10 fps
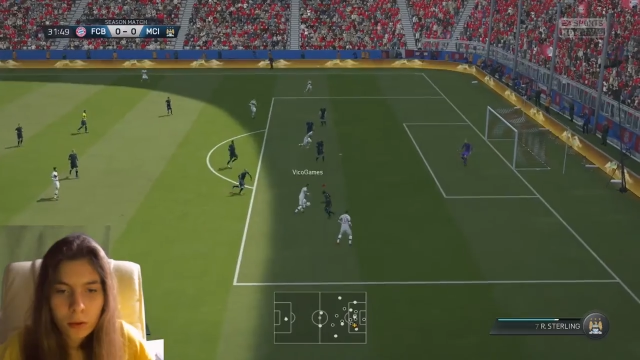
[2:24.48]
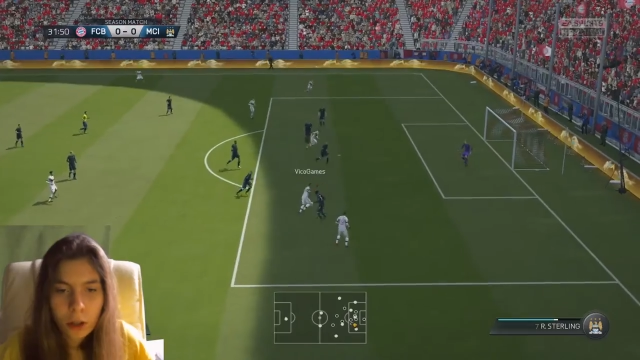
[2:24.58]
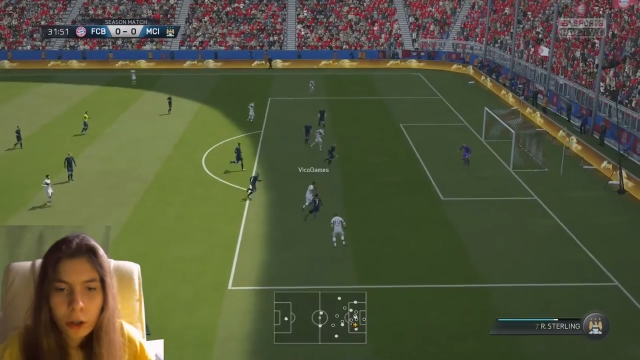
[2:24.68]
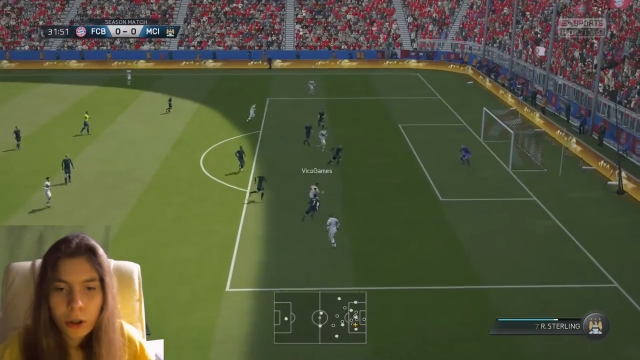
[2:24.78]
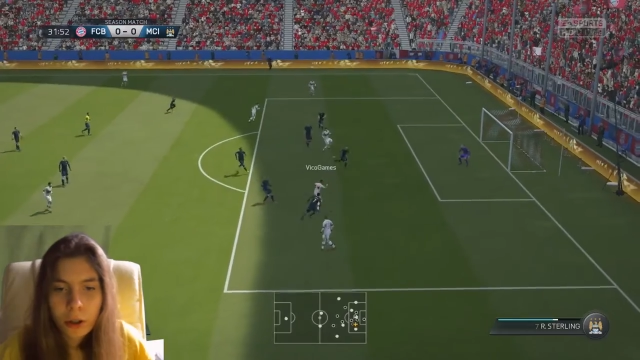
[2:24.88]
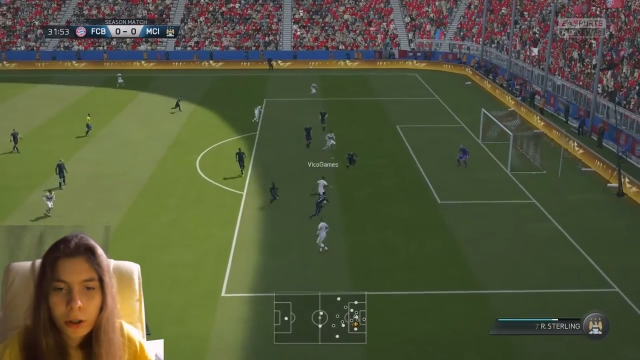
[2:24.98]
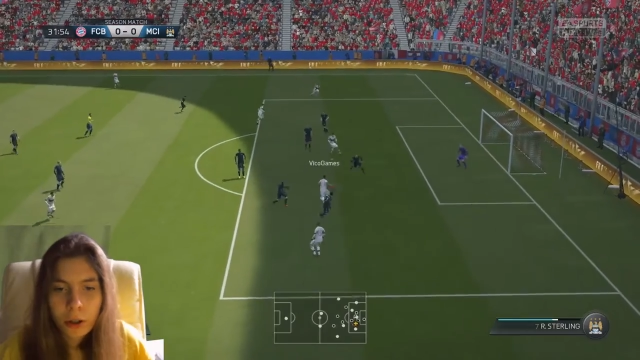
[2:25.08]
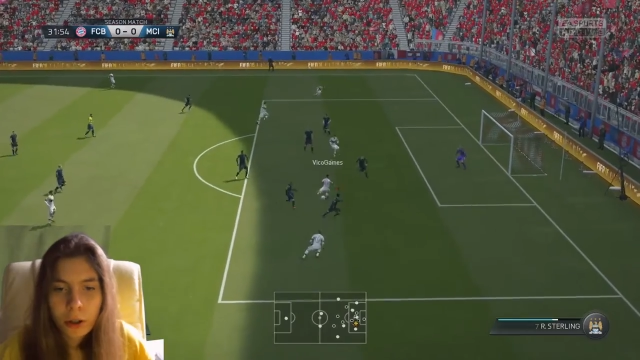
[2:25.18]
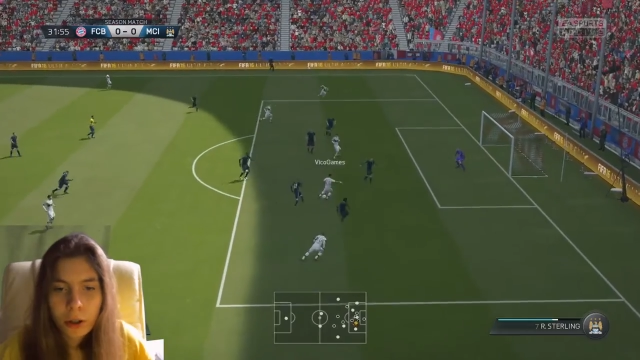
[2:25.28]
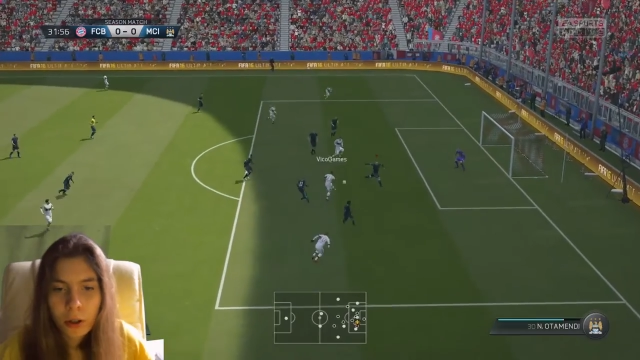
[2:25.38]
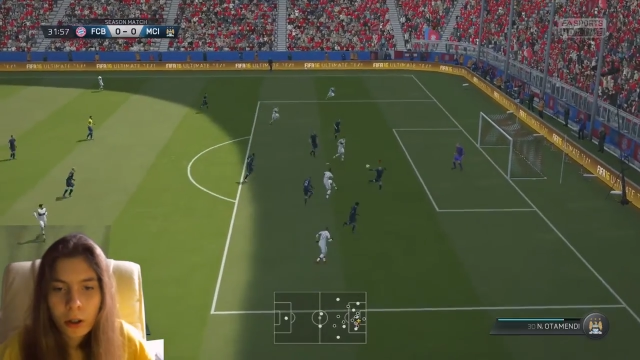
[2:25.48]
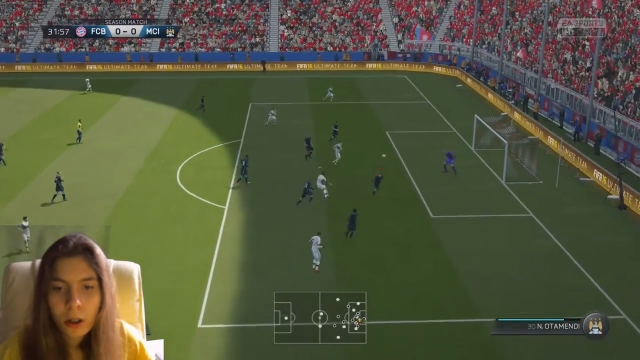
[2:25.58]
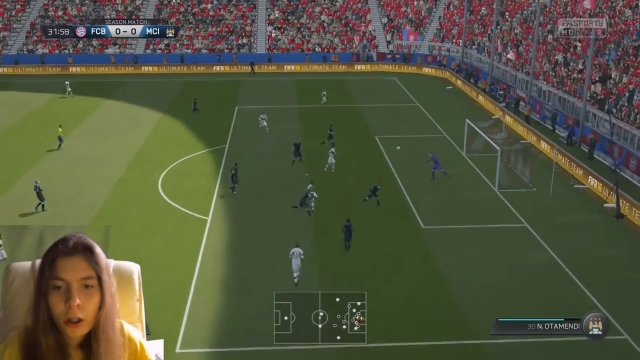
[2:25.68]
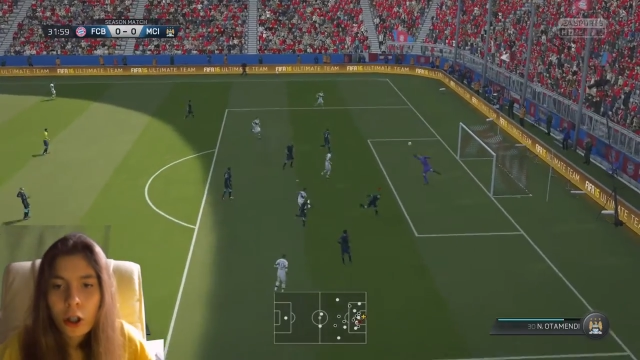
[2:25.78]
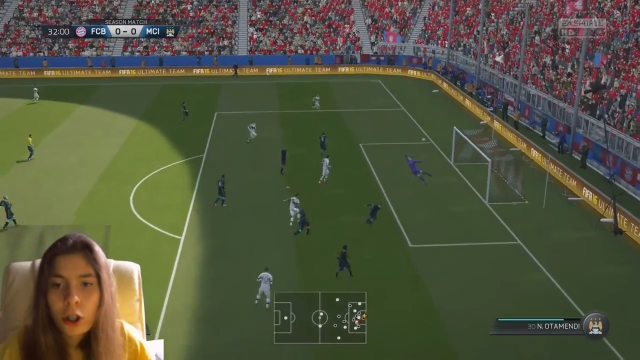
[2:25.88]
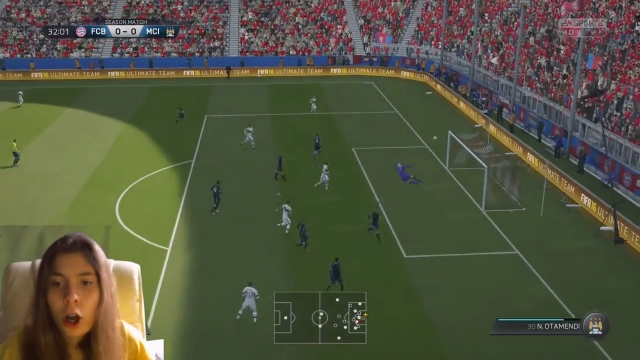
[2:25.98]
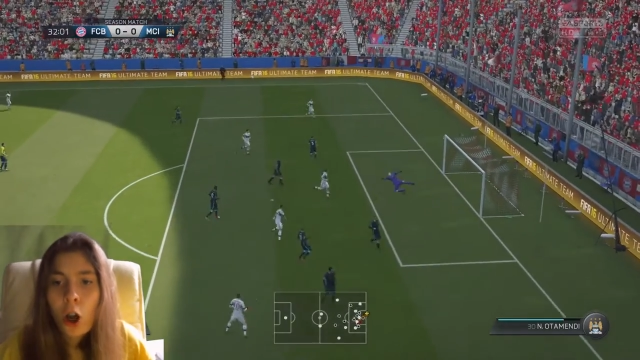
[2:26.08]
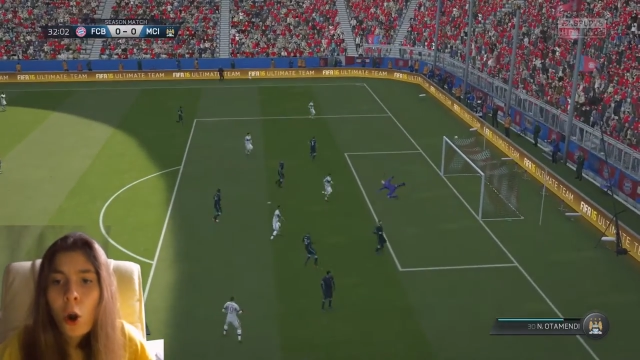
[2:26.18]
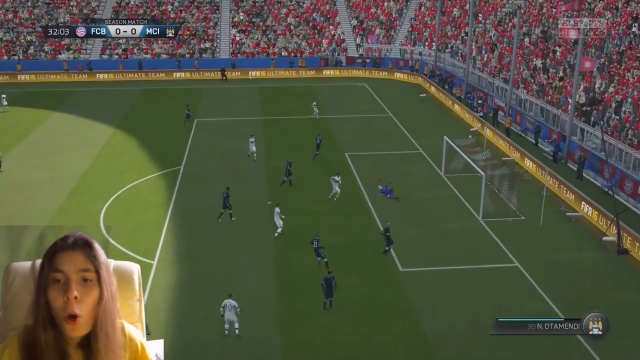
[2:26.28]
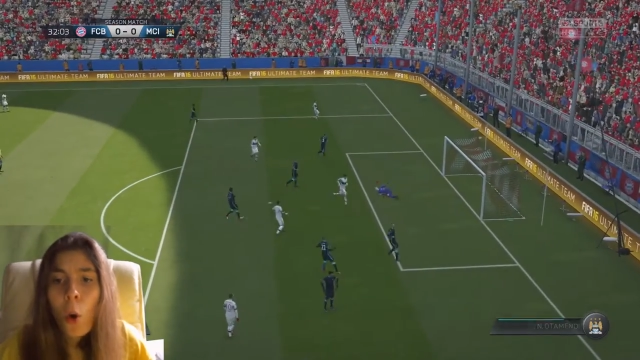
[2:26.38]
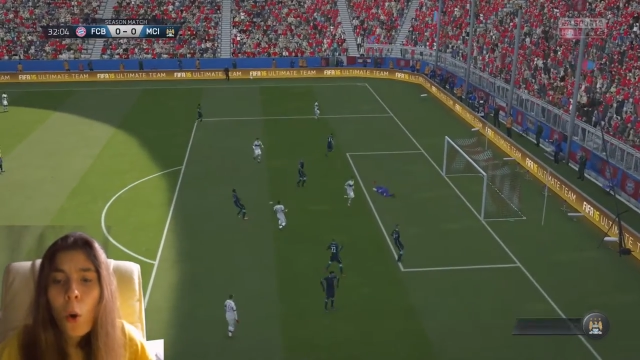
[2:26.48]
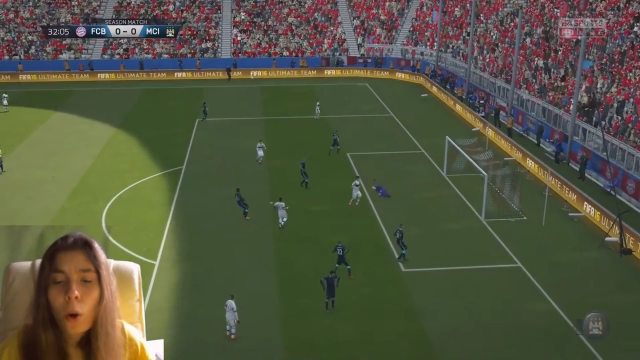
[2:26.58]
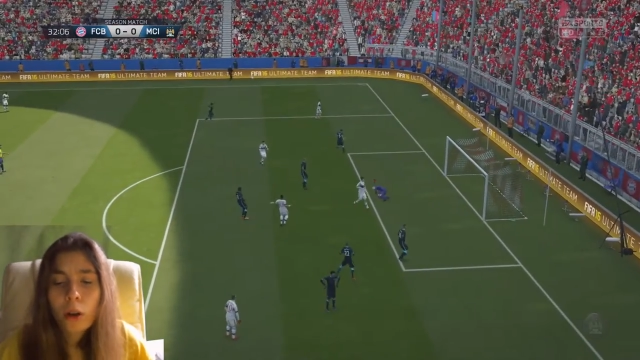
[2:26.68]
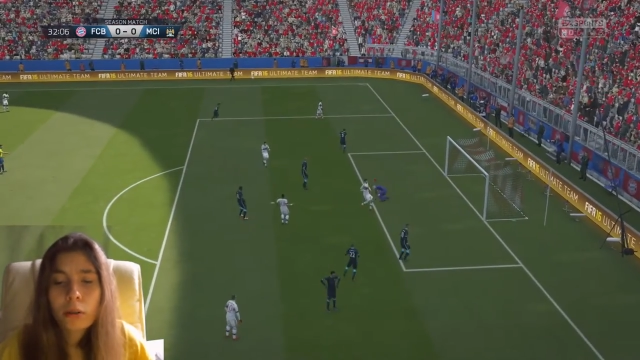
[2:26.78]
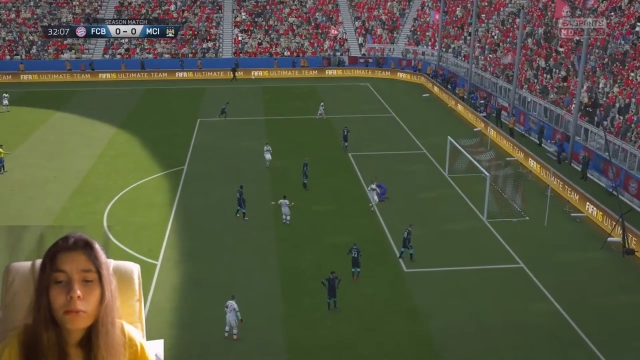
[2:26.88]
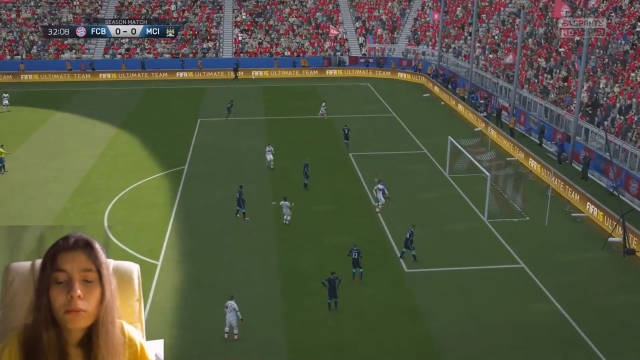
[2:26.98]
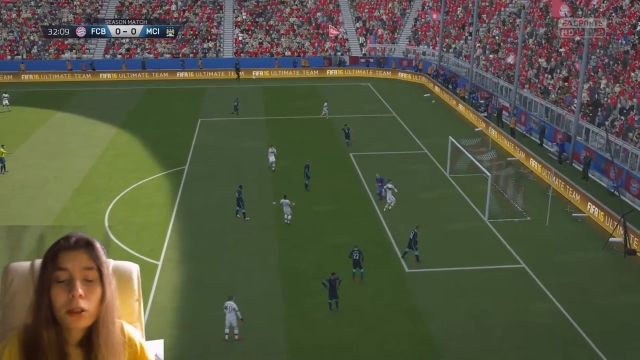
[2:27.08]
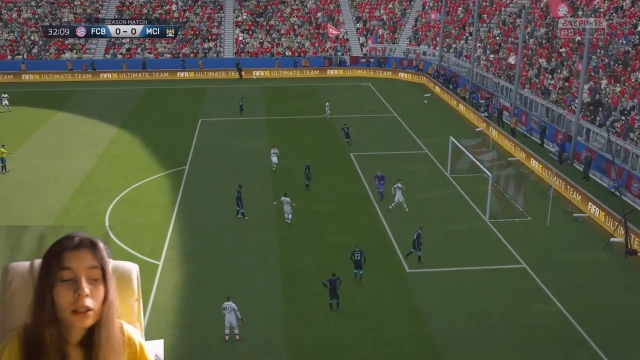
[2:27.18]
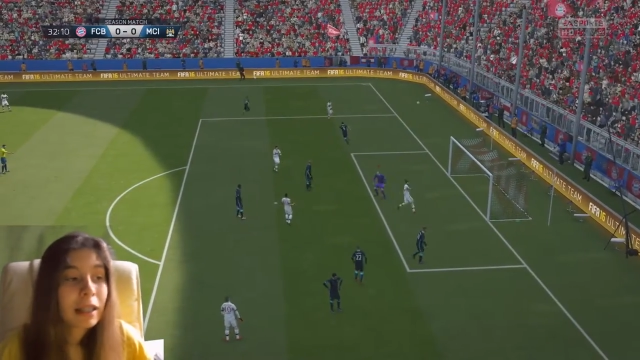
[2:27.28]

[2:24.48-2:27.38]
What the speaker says: Oh no. No! Oh my,